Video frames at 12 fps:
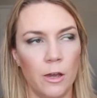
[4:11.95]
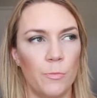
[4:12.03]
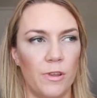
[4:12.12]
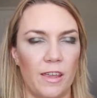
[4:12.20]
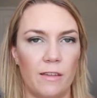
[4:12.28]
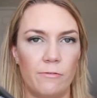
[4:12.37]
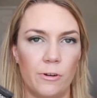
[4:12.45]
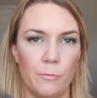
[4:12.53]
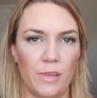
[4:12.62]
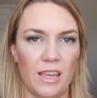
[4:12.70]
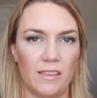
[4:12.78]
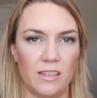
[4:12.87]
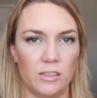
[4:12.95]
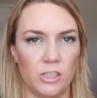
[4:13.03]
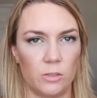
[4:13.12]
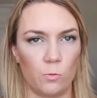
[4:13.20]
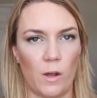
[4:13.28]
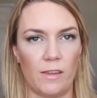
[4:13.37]
But then for me, this
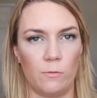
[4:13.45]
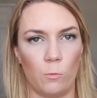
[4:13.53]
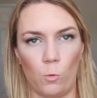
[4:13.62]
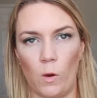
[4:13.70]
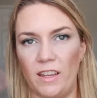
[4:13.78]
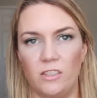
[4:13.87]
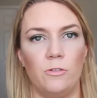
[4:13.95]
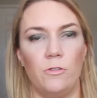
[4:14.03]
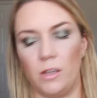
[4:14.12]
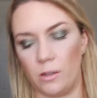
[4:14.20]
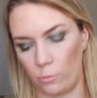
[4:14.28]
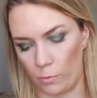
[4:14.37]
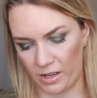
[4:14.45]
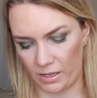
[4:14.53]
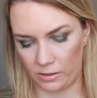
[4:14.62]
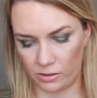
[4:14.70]
just went way too the other way.